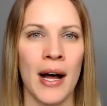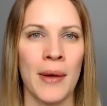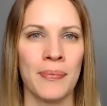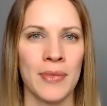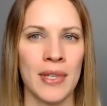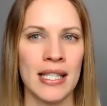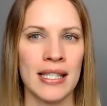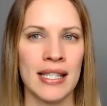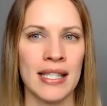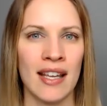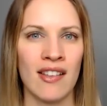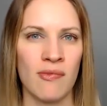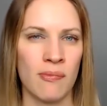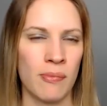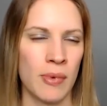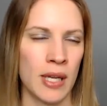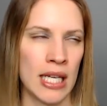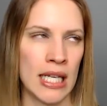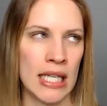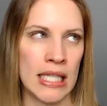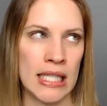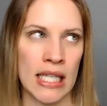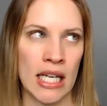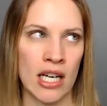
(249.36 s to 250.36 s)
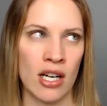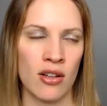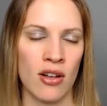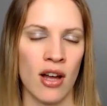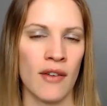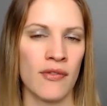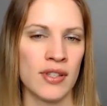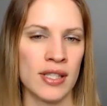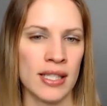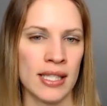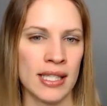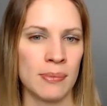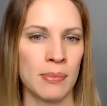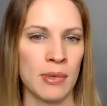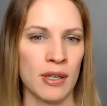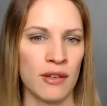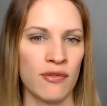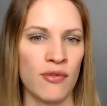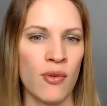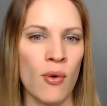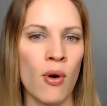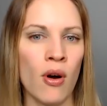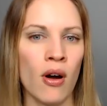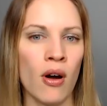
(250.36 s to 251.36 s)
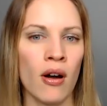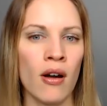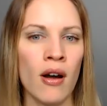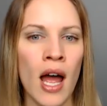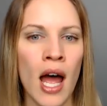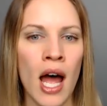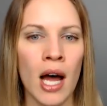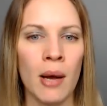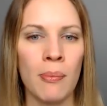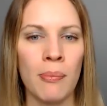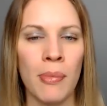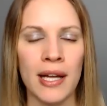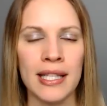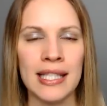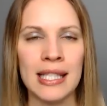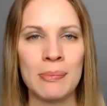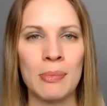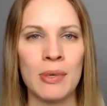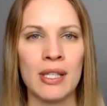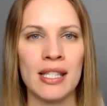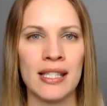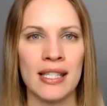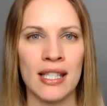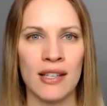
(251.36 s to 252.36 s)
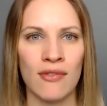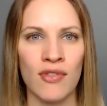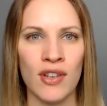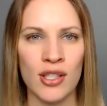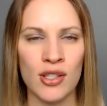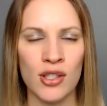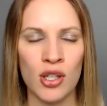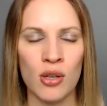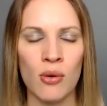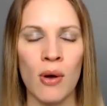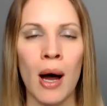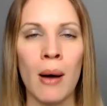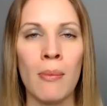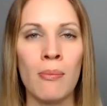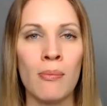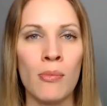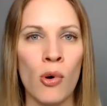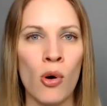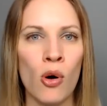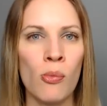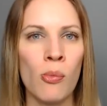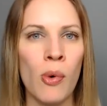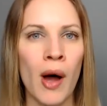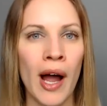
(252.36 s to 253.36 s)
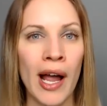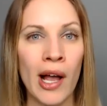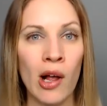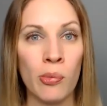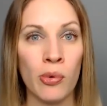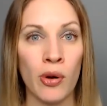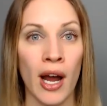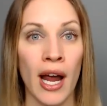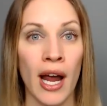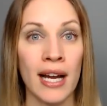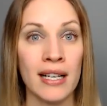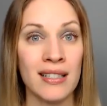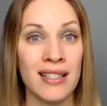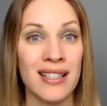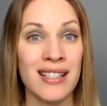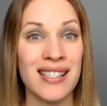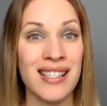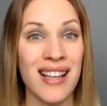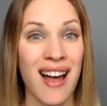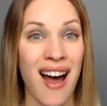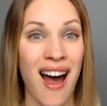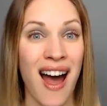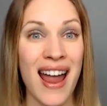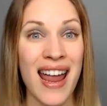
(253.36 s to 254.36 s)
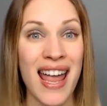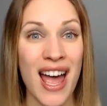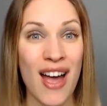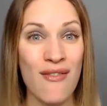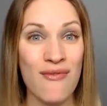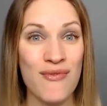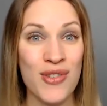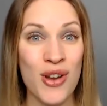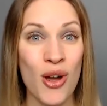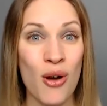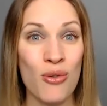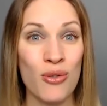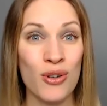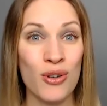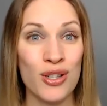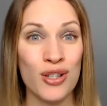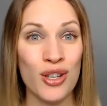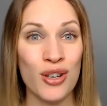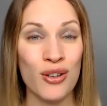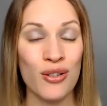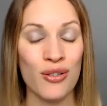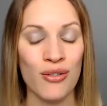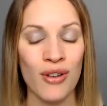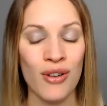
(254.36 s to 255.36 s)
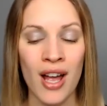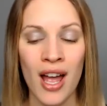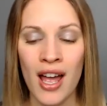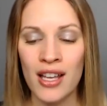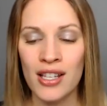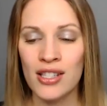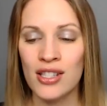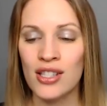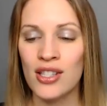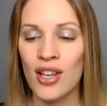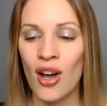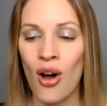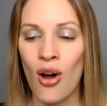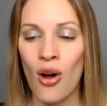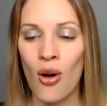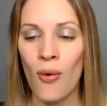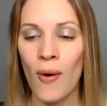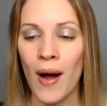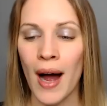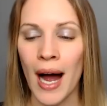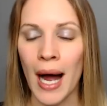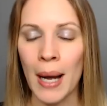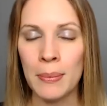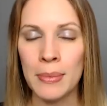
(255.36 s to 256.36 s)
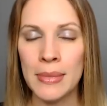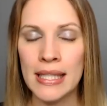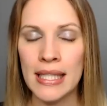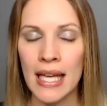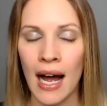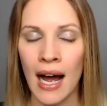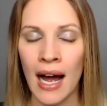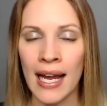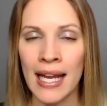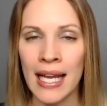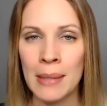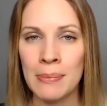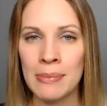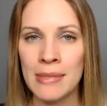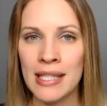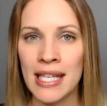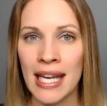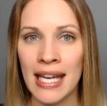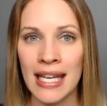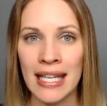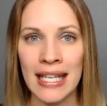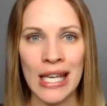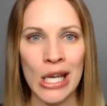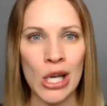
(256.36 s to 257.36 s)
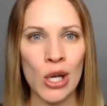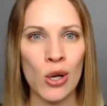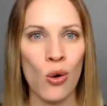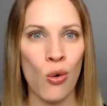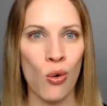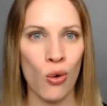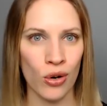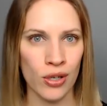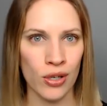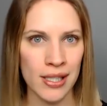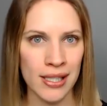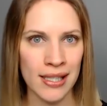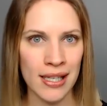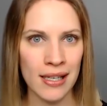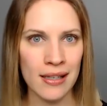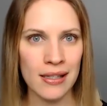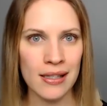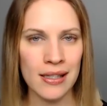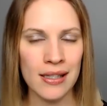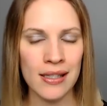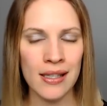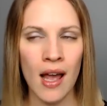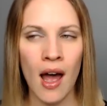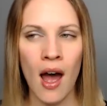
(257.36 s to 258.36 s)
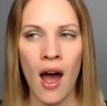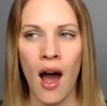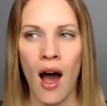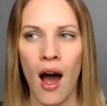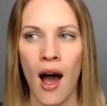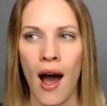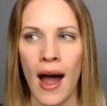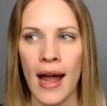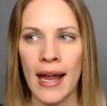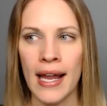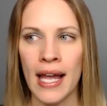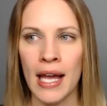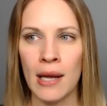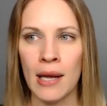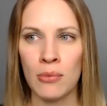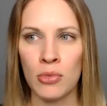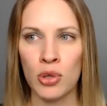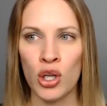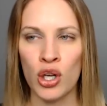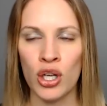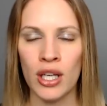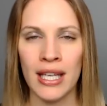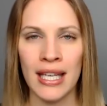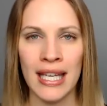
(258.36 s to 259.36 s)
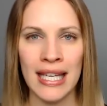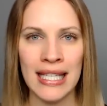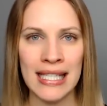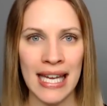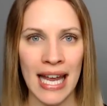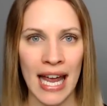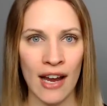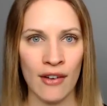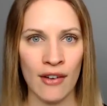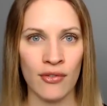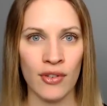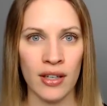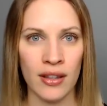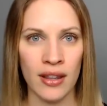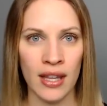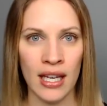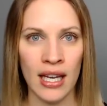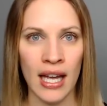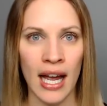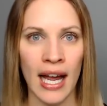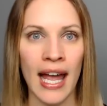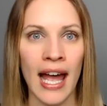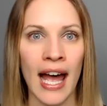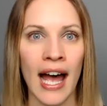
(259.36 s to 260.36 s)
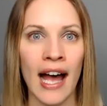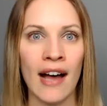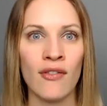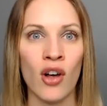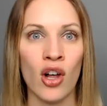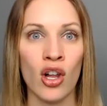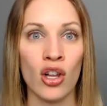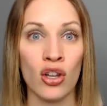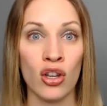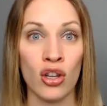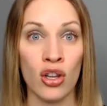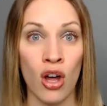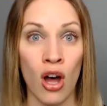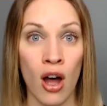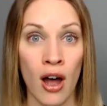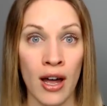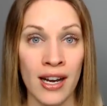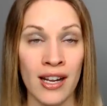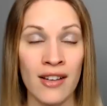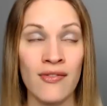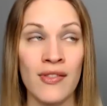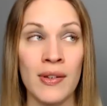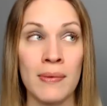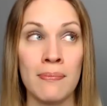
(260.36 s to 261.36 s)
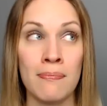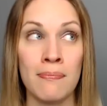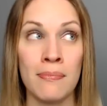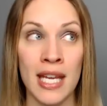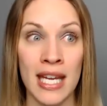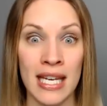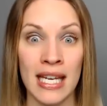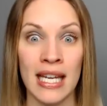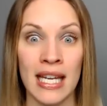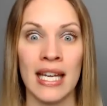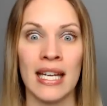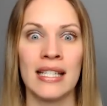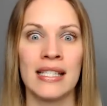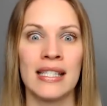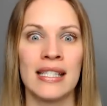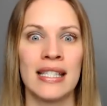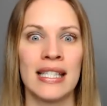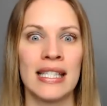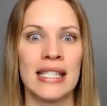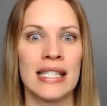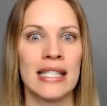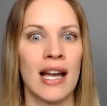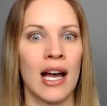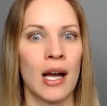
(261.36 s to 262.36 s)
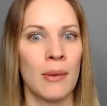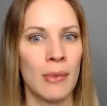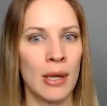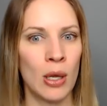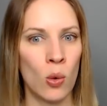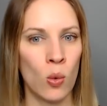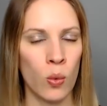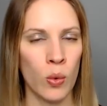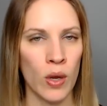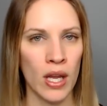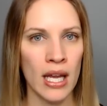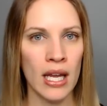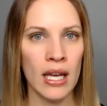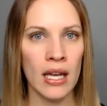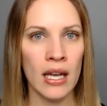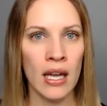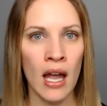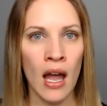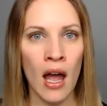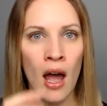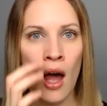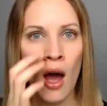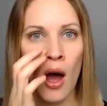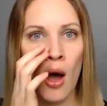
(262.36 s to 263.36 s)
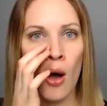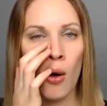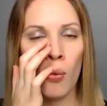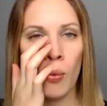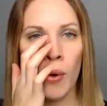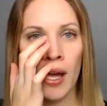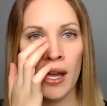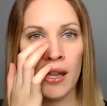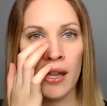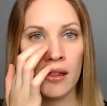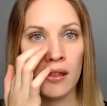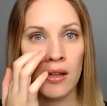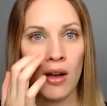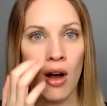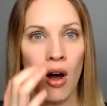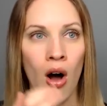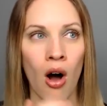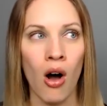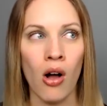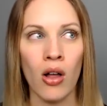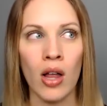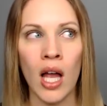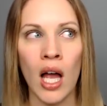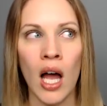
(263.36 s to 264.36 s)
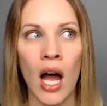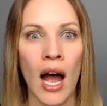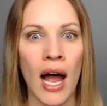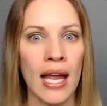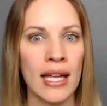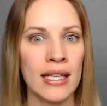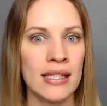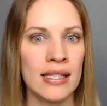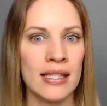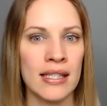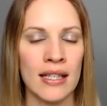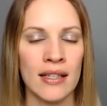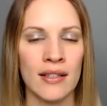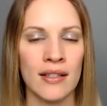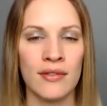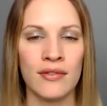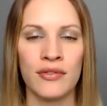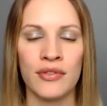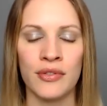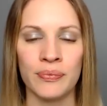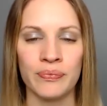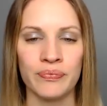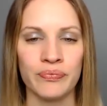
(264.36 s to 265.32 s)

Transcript: because I've been in dental offices before, but specific to a mobile practice, I have no clue. So I am taking courses. I am looking into everything. I have a lot of meetings this coming week with all kinds of